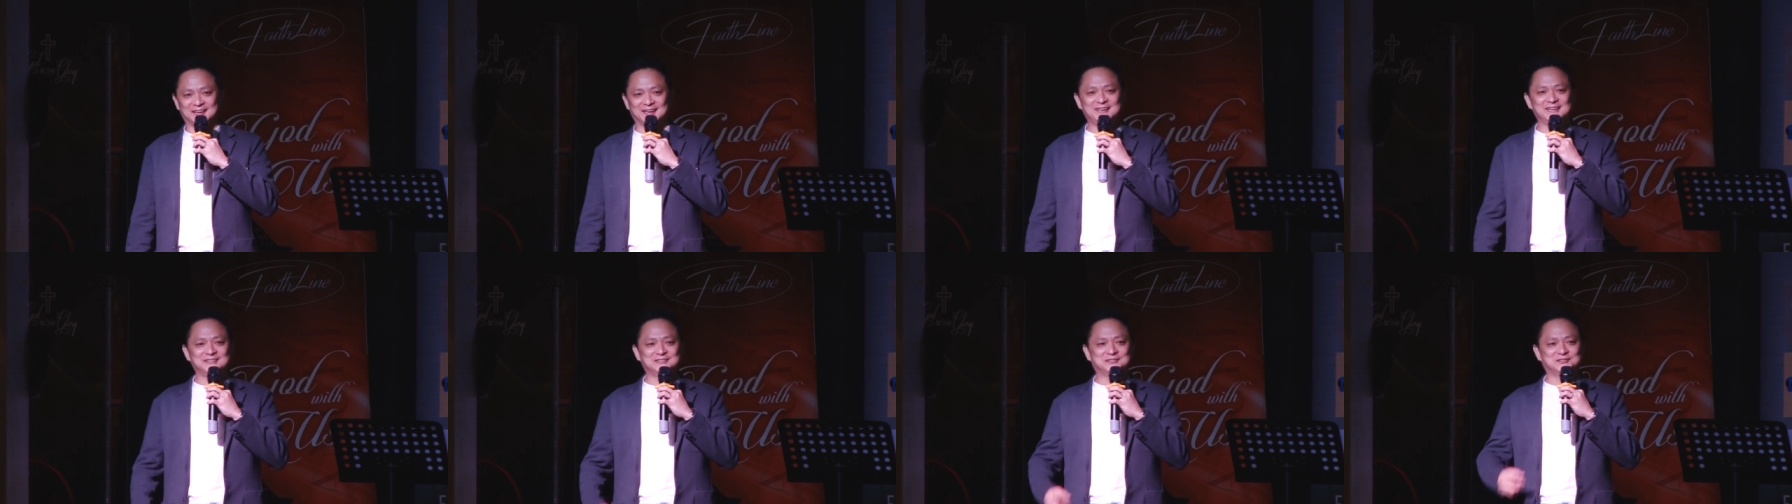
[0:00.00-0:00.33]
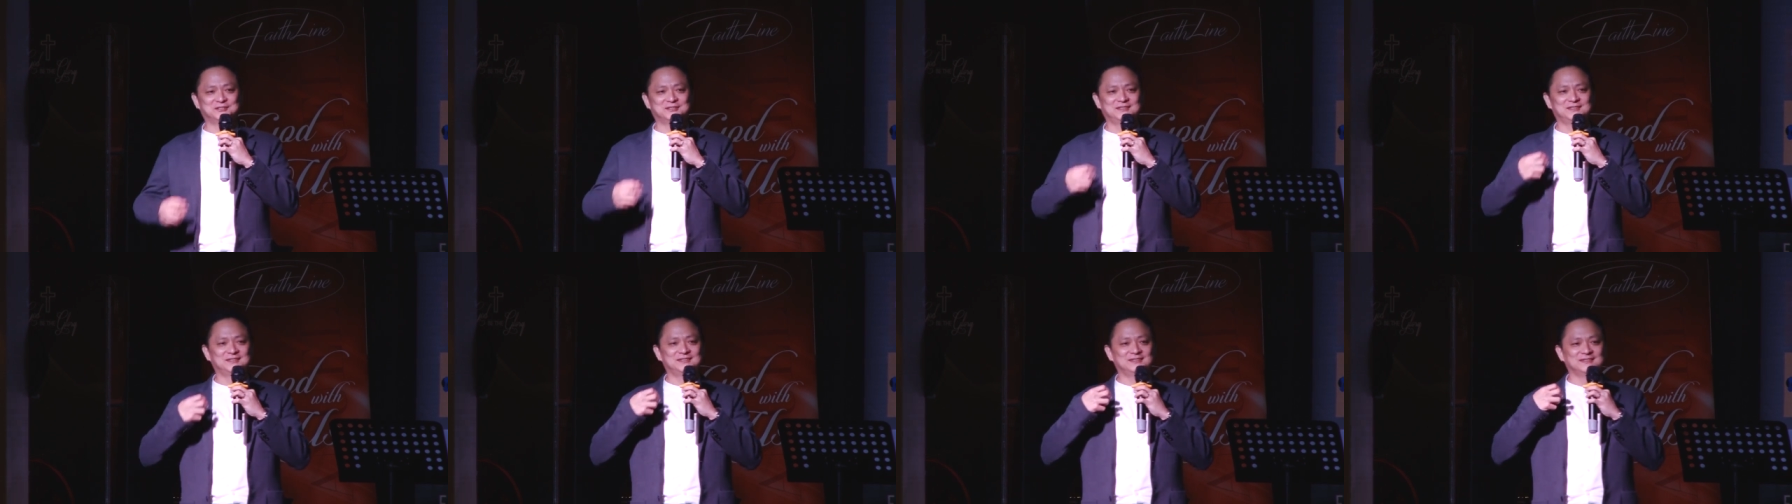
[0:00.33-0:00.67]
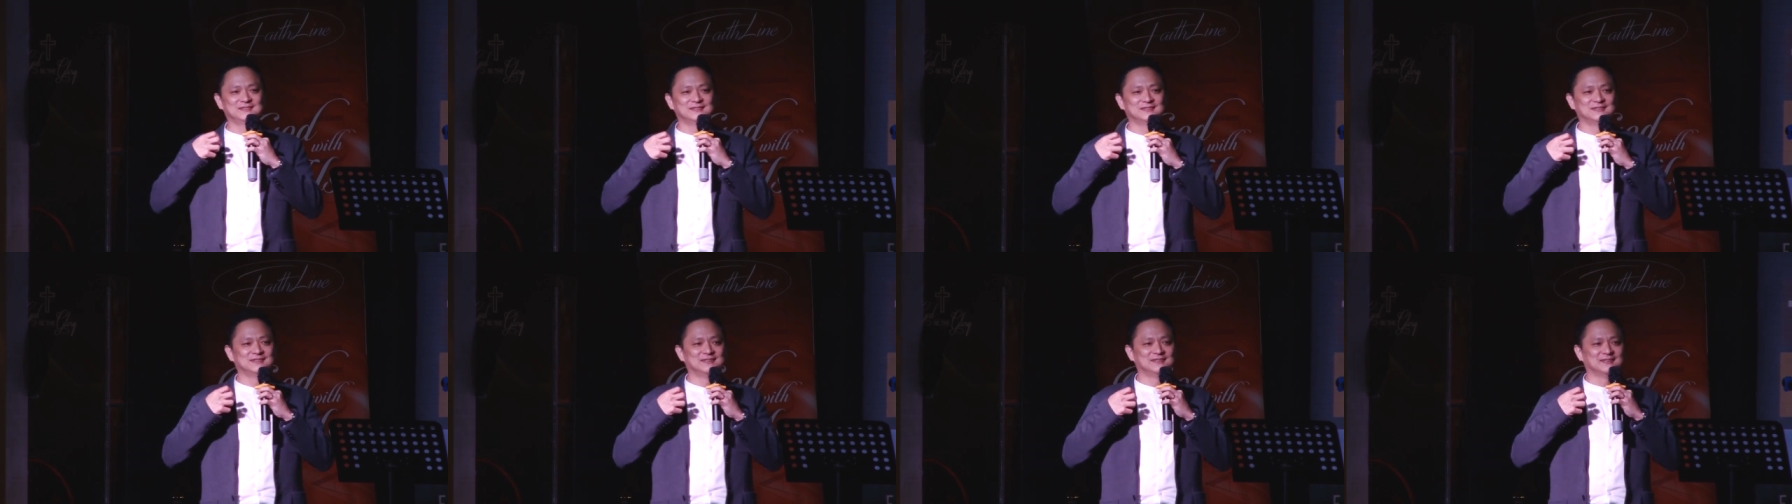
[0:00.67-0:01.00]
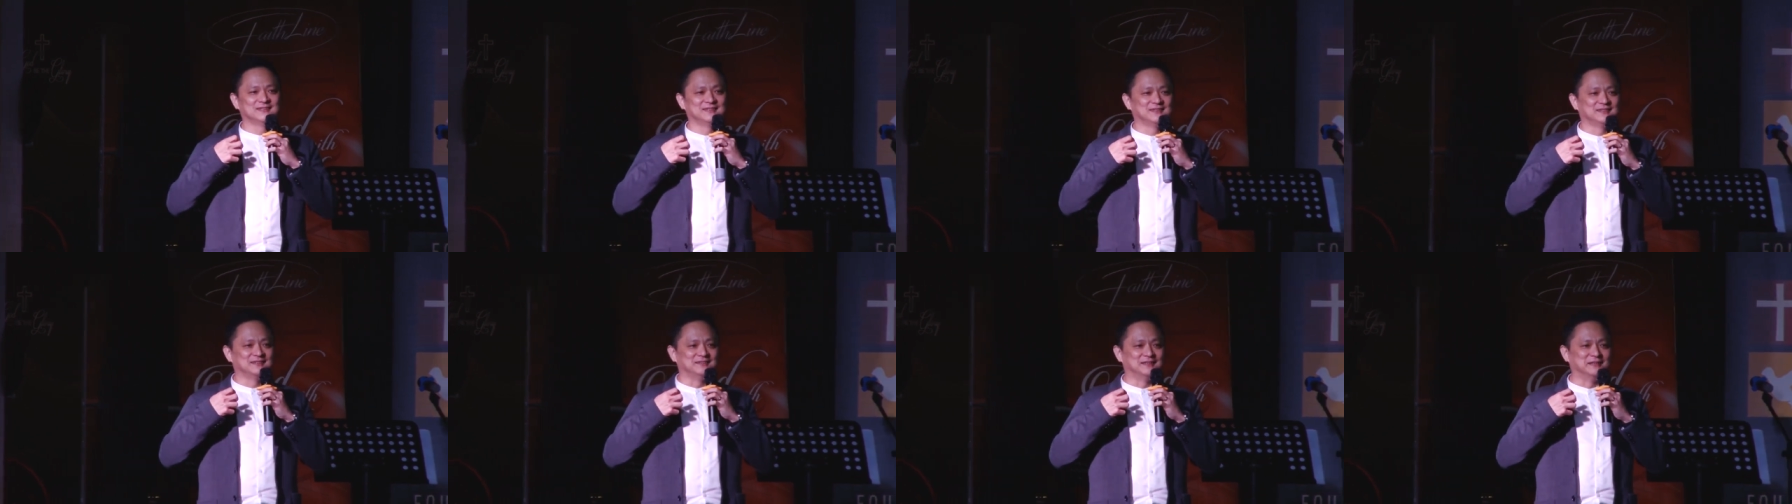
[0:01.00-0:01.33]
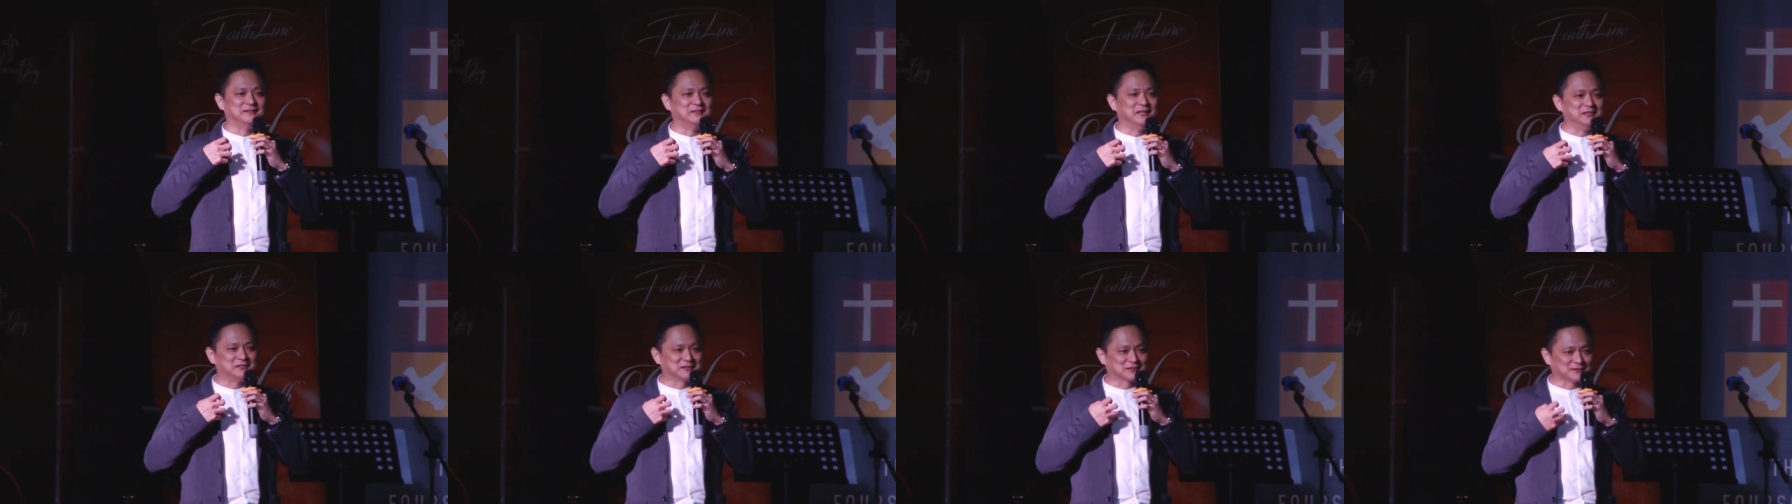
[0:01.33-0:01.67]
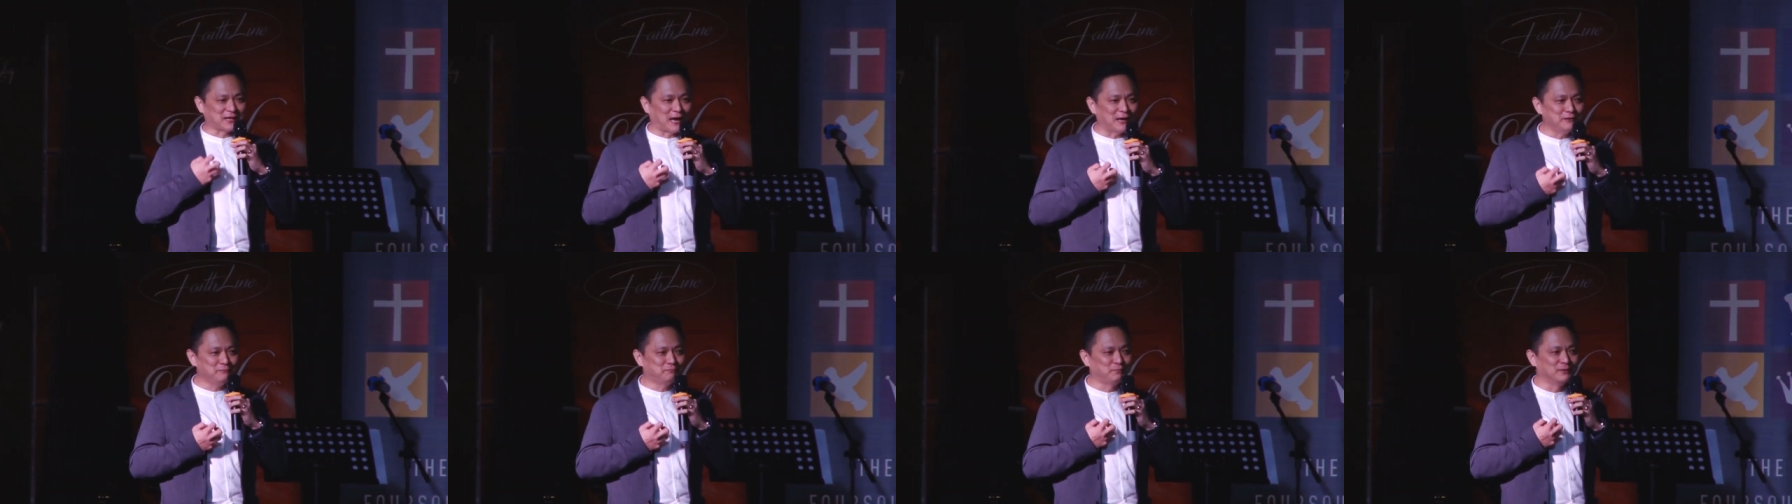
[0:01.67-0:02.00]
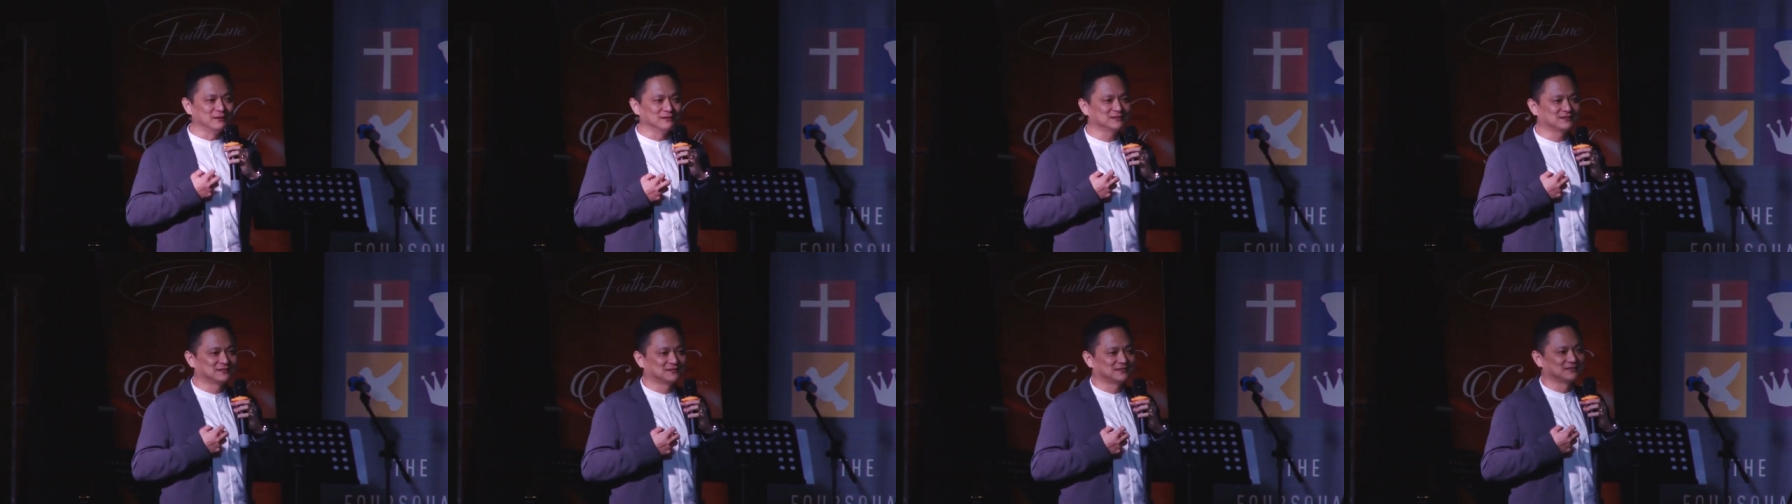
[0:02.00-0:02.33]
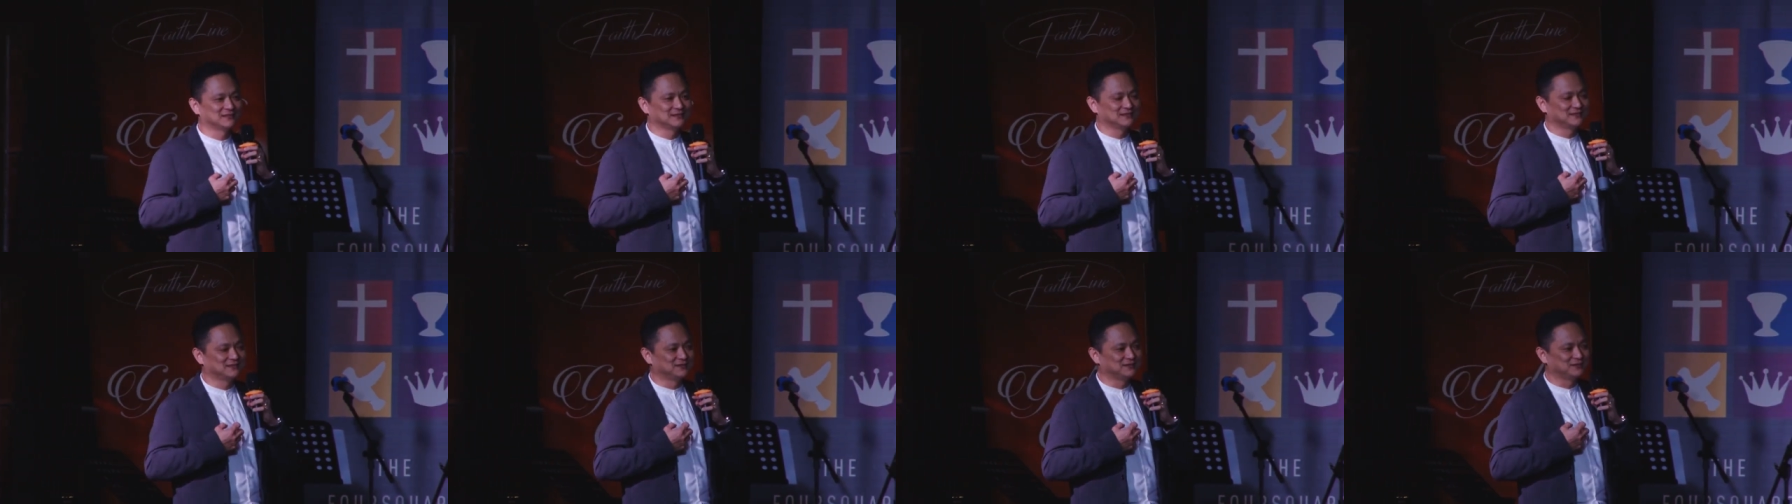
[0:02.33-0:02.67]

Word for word: It is the disciples'